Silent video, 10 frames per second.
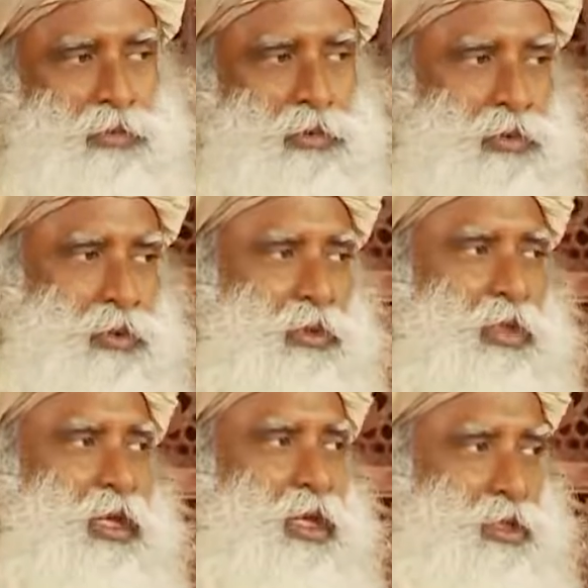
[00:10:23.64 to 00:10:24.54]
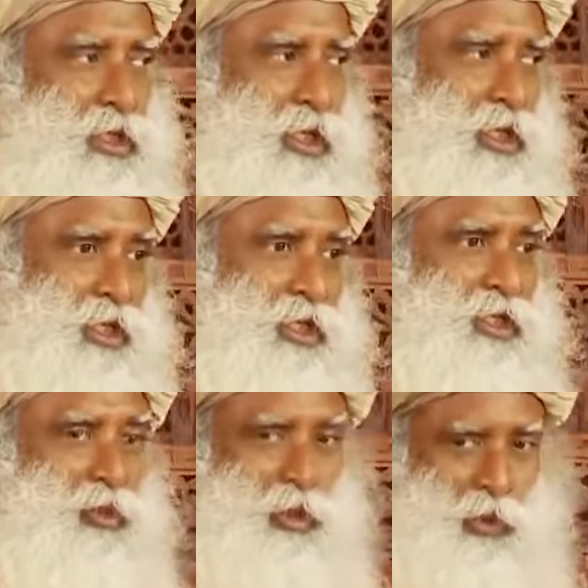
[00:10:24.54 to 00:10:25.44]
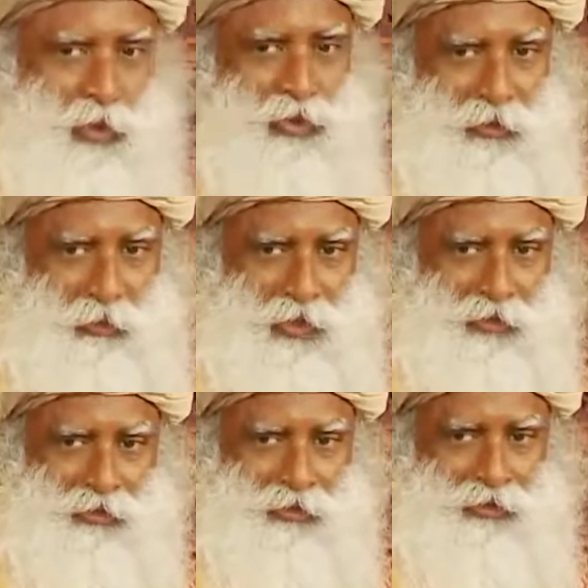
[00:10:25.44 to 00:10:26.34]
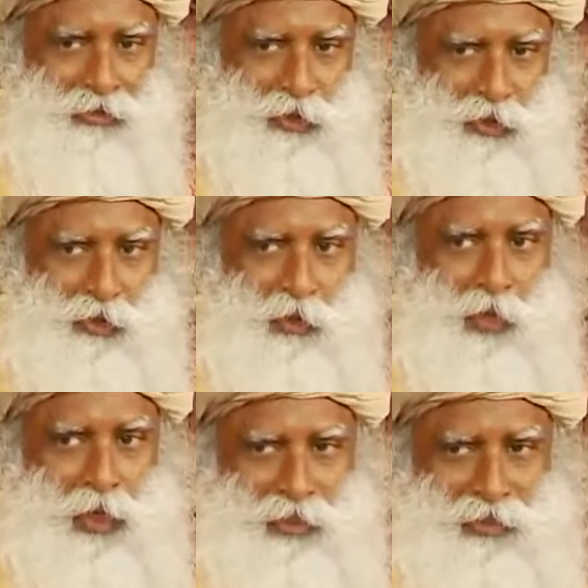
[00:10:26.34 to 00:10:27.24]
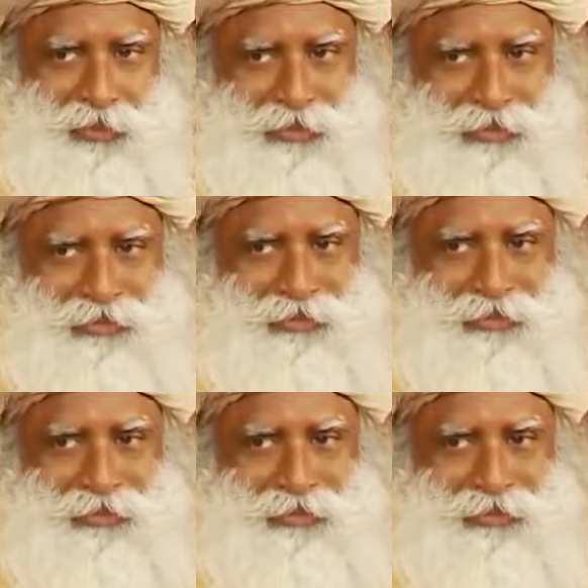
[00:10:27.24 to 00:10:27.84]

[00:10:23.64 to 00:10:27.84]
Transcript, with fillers: So he contained it. He doesn't want to lose the man, he's too wise.